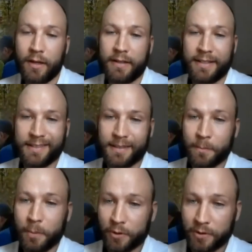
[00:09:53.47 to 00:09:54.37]
And this is
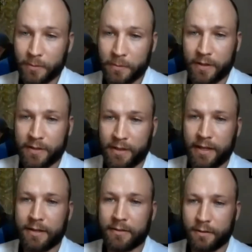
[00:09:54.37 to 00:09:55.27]
important because it
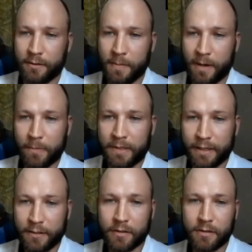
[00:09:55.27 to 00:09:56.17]
allows us to make
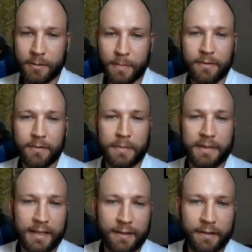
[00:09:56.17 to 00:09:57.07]
predictions about the
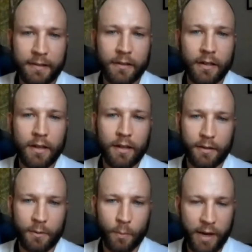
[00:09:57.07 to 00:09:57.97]
material
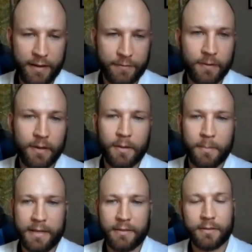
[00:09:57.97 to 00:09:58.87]
and the wave
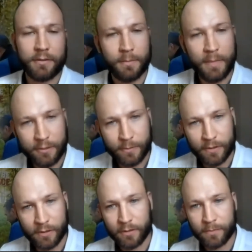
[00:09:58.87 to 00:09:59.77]
based on some
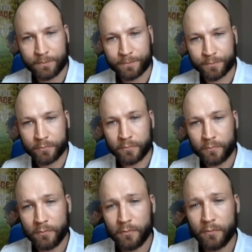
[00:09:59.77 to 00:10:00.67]
measurements.
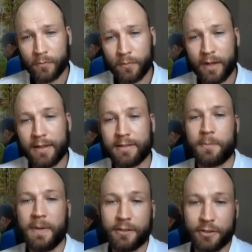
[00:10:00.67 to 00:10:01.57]
As
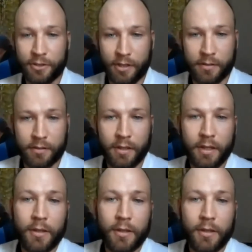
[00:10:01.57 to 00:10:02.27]
this picture shows,